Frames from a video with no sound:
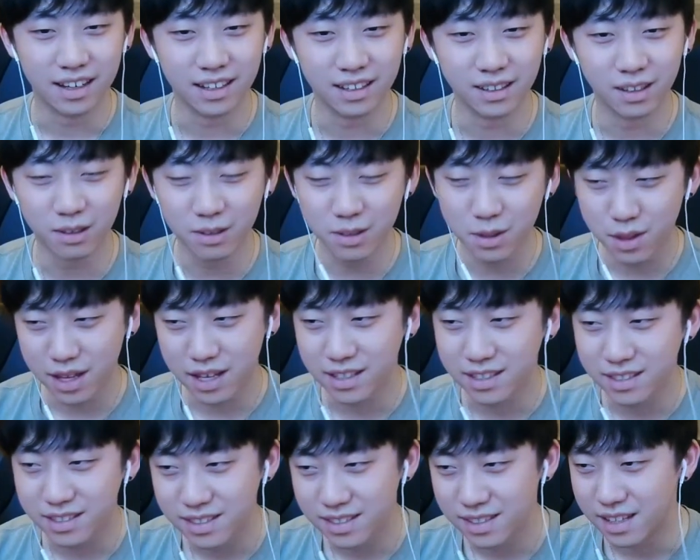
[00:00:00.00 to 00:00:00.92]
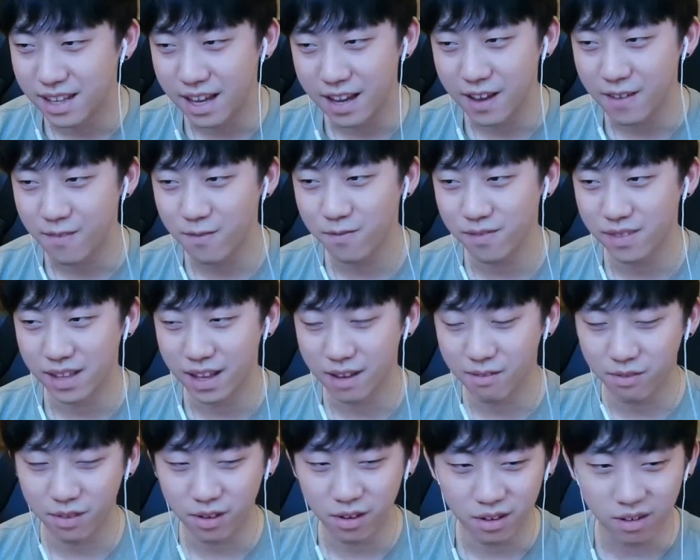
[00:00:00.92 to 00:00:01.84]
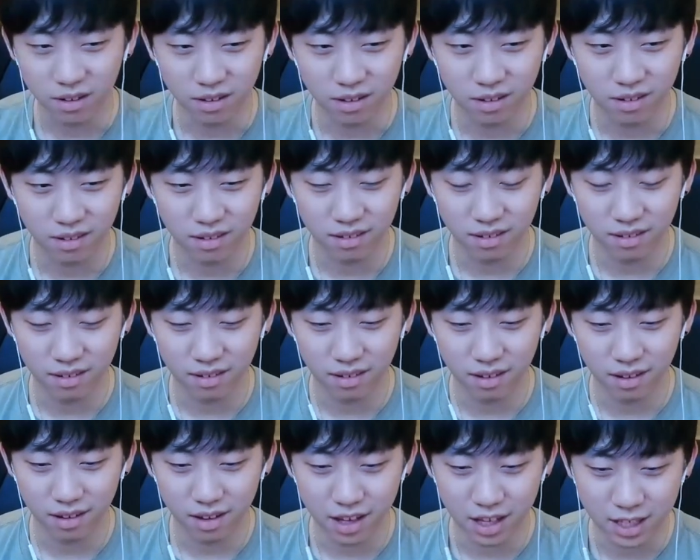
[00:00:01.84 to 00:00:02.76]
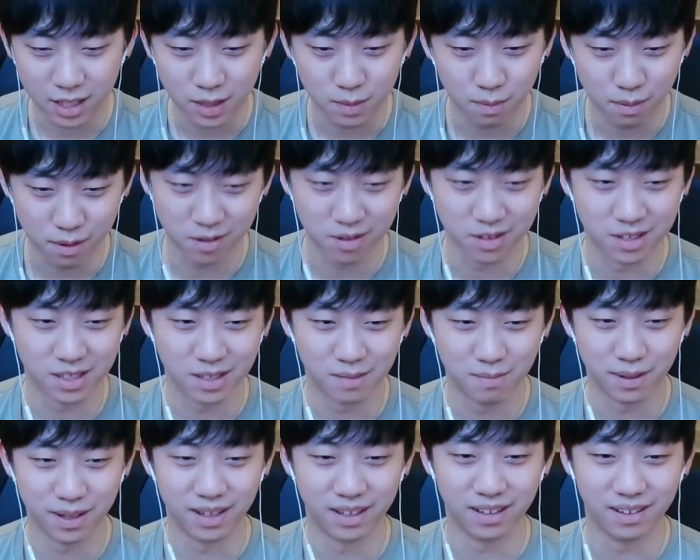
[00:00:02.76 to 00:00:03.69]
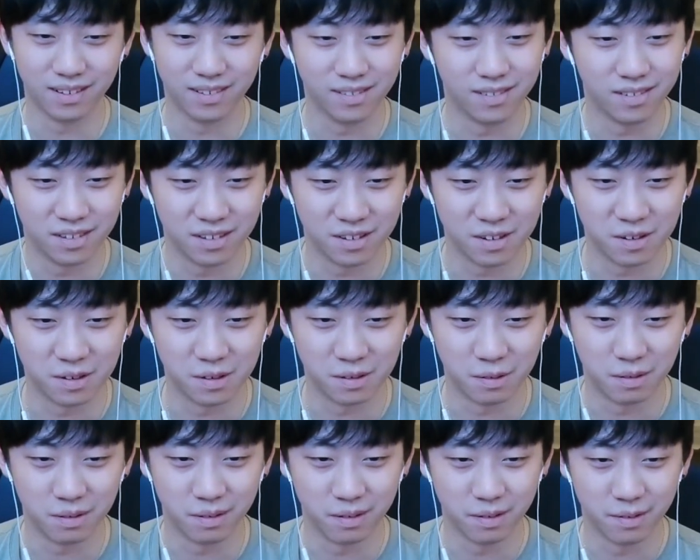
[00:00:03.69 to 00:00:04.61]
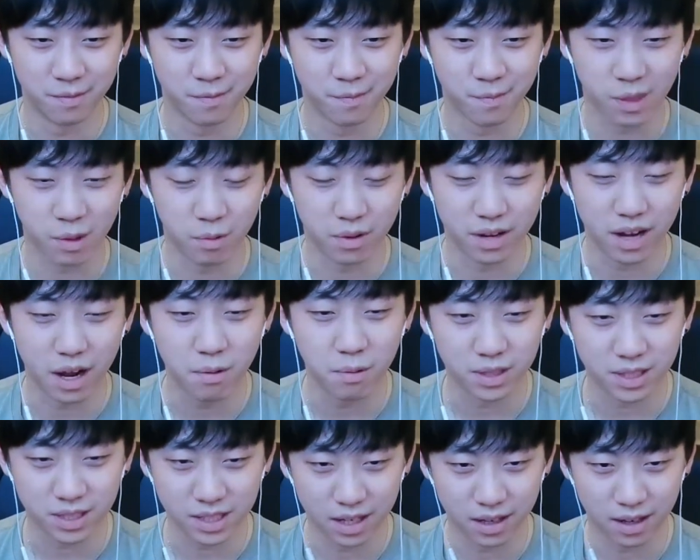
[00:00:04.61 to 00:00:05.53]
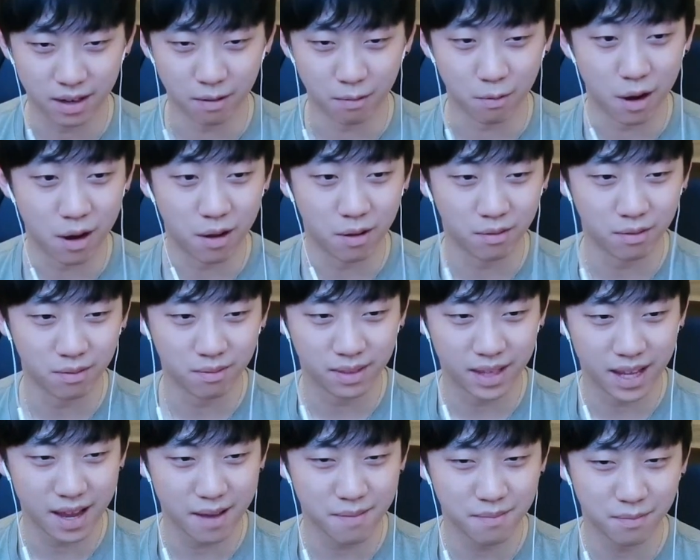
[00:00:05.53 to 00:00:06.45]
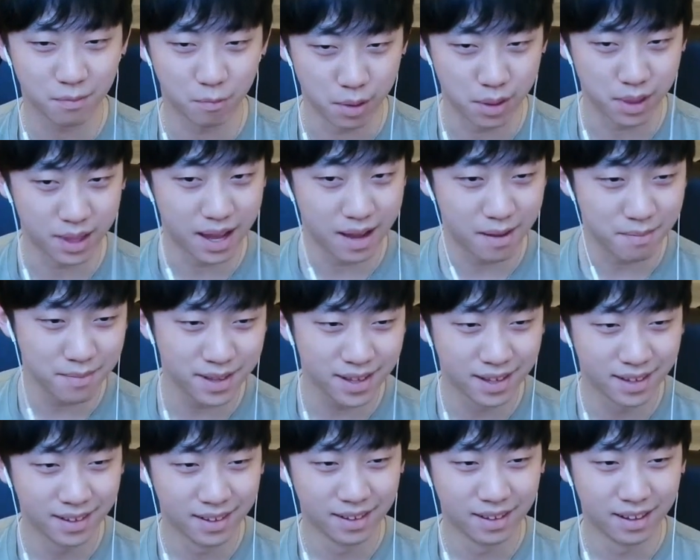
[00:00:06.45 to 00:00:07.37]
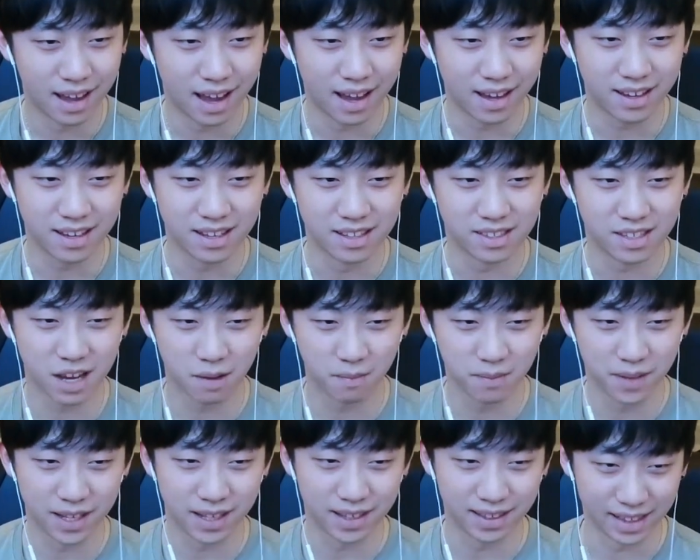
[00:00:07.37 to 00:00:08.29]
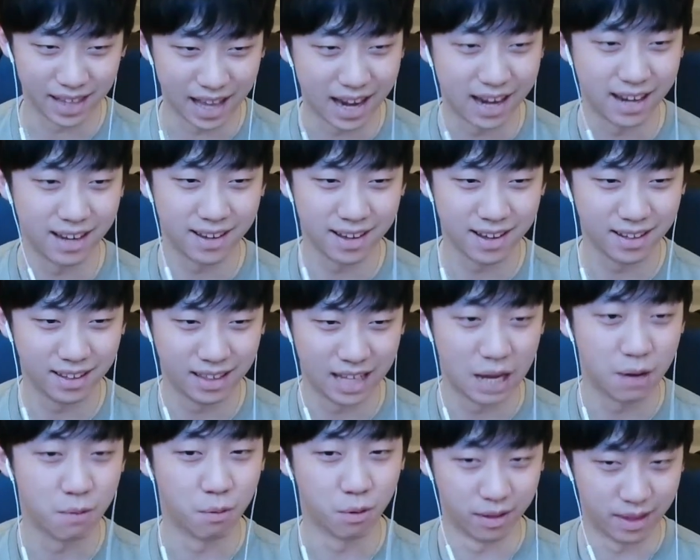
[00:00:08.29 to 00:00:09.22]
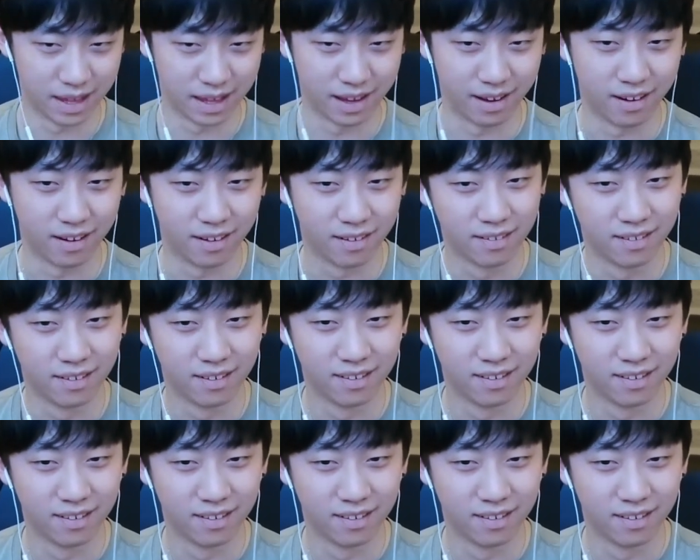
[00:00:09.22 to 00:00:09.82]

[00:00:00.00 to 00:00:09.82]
Those things they've never experienced, but when I was around them with them, I can tell them like they were there.